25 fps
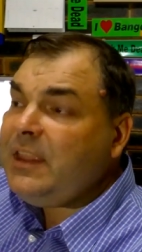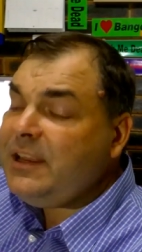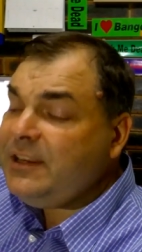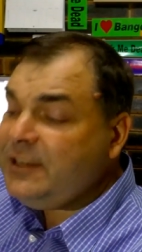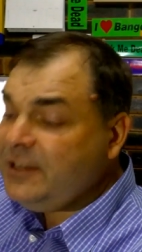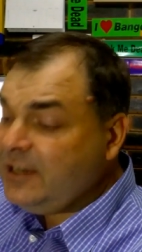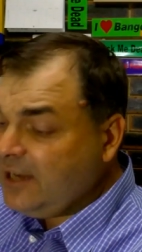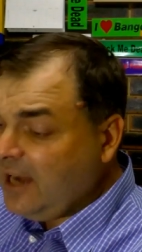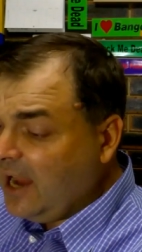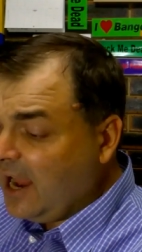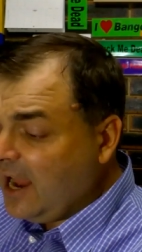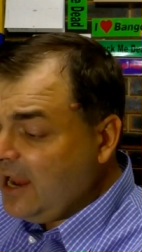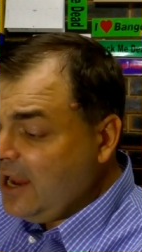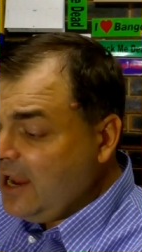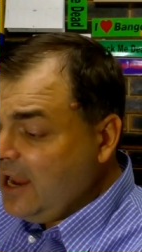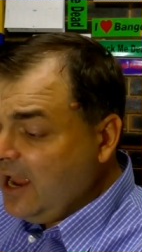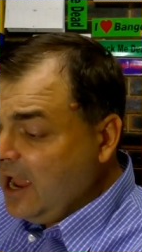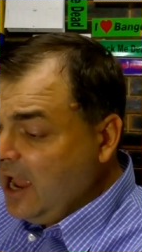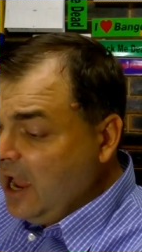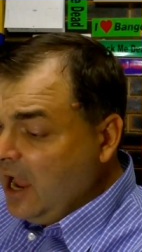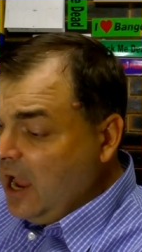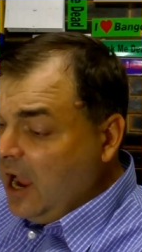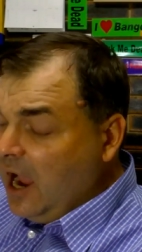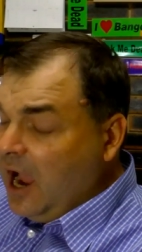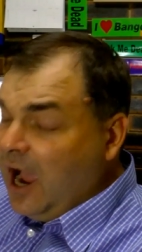Today,
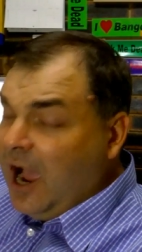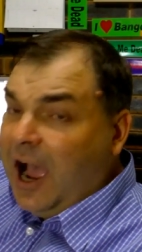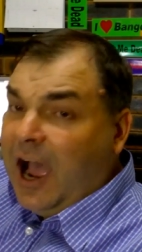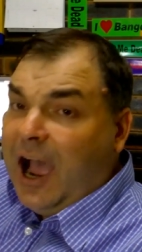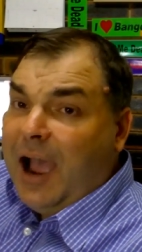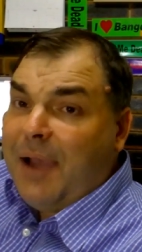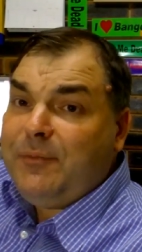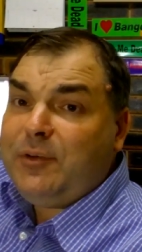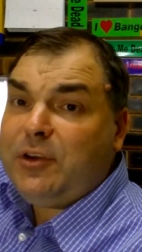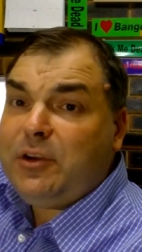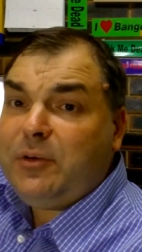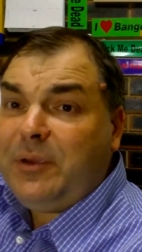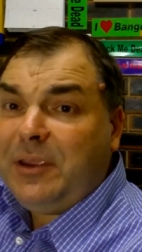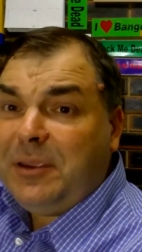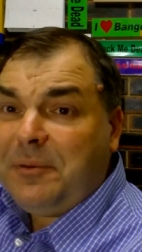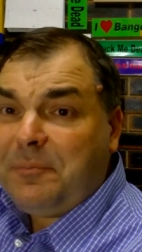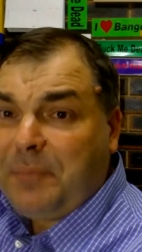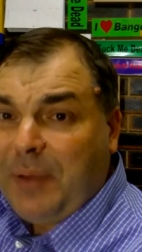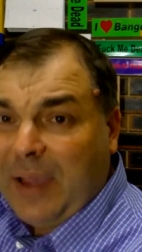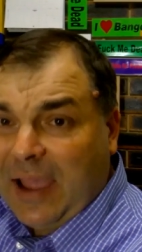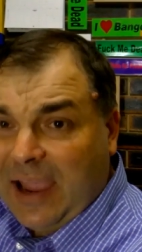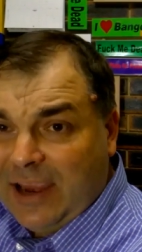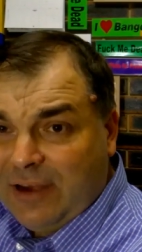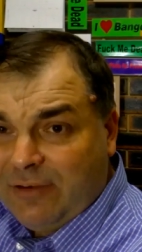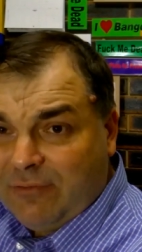I'm doing
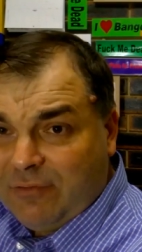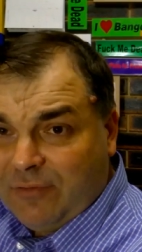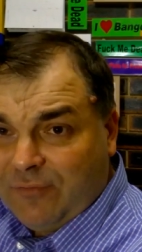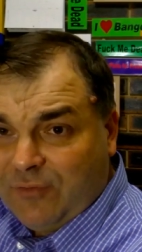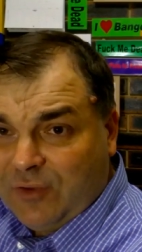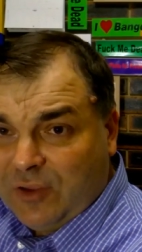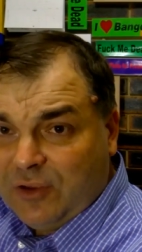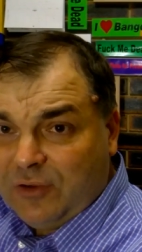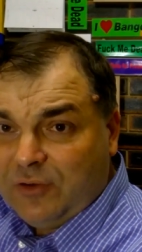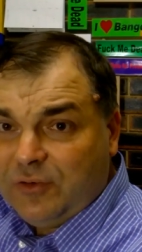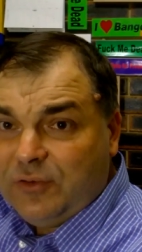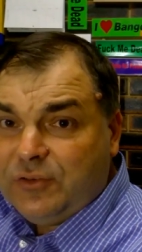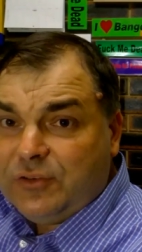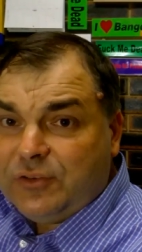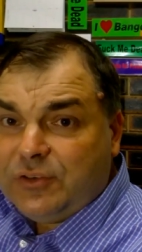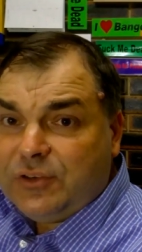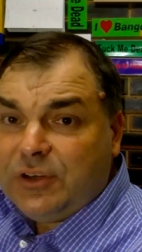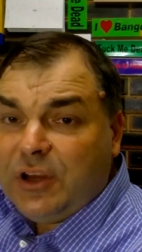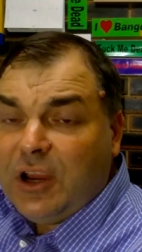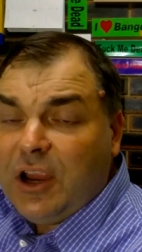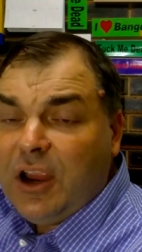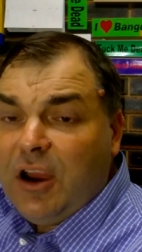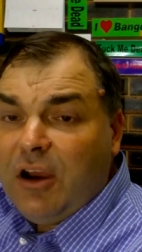paid reviews.